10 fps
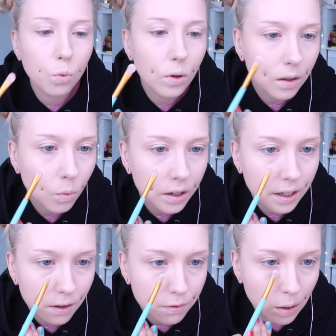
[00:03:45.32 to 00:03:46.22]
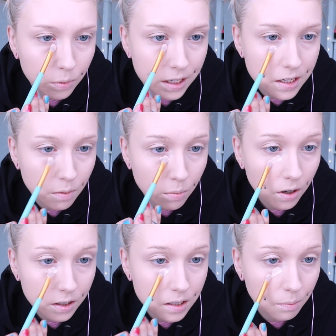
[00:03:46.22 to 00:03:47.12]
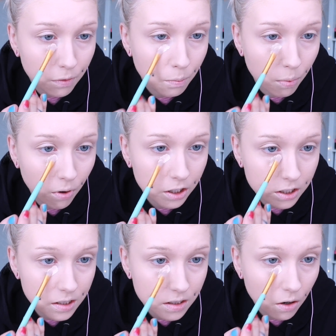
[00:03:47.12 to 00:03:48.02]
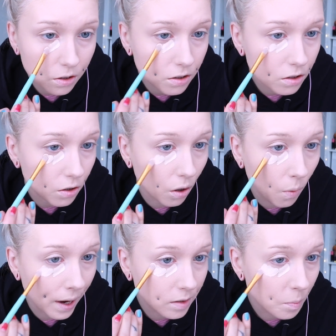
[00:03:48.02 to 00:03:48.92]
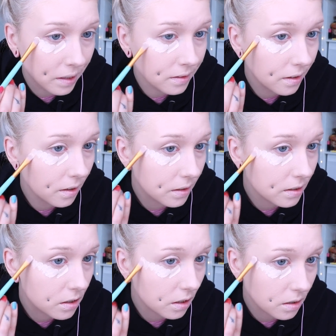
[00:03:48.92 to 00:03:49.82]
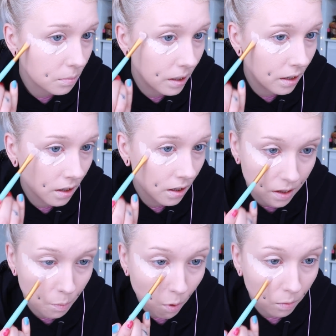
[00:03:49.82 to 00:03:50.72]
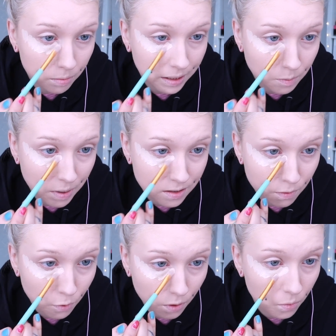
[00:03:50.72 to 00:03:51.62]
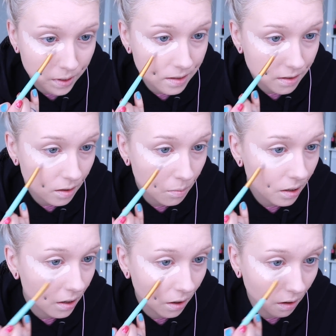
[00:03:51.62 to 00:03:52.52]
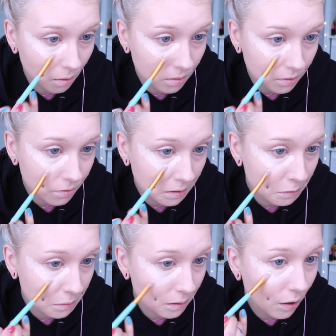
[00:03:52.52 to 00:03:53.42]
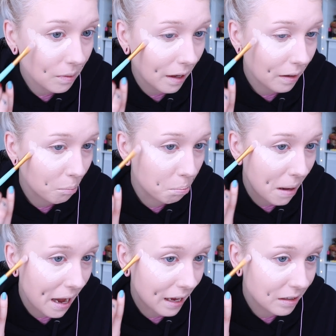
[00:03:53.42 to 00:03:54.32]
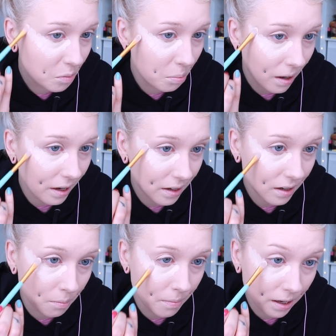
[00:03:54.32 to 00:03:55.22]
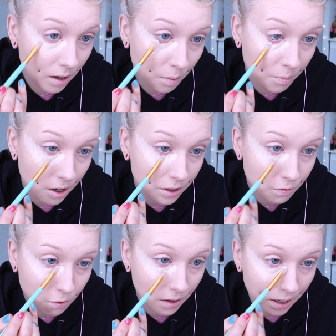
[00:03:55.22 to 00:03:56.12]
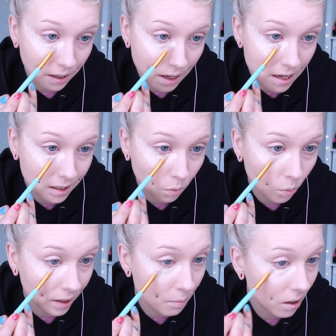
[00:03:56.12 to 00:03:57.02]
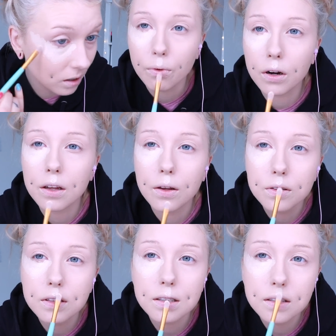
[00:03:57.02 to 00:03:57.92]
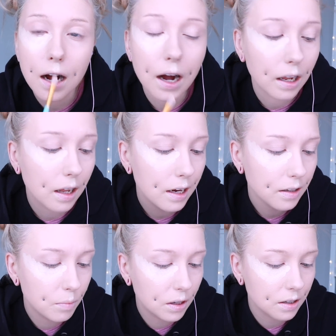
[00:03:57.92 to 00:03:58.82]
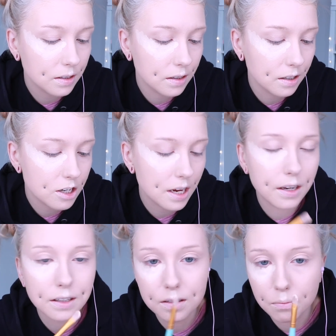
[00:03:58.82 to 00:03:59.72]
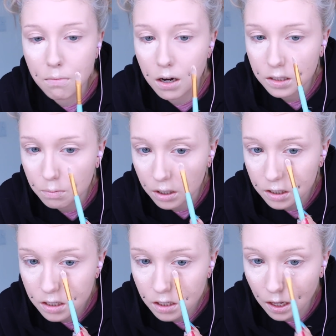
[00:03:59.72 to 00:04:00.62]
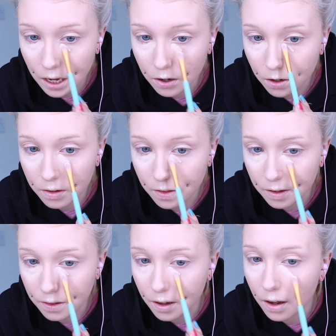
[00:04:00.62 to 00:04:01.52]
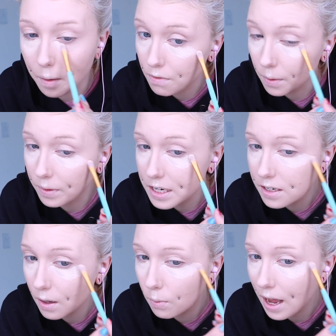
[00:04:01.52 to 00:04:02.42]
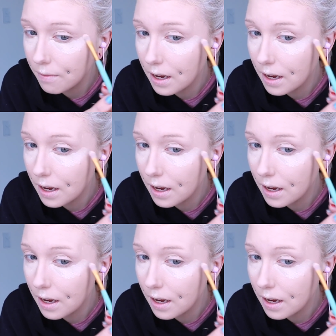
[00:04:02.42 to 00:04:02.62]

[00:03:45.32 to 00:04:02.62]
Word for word: really want to get a foundation brush, but brushes are so expensive. Is it just me? They're probably expensive for a reason, but you know, it feels like bad to buy a makeup brush for like twenty bucks. We're gonna use this to highlight because the shade is much, much lighter than the foundation that we have